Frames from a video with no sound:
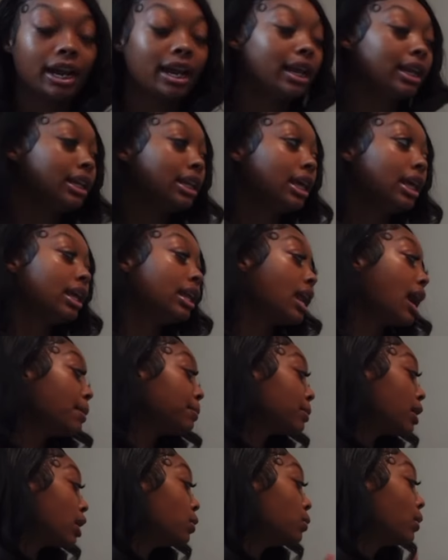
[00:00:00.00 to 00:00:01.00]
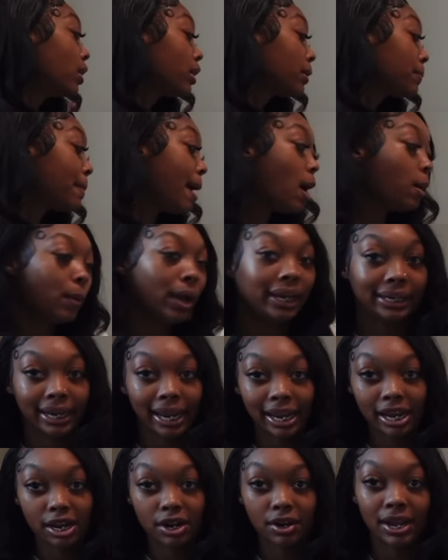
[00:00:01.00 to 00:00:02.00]
And then I'm gonna work my way
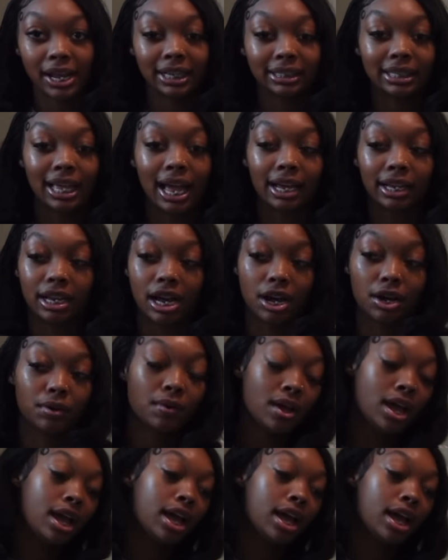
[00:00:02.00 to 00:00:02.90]
down as I go.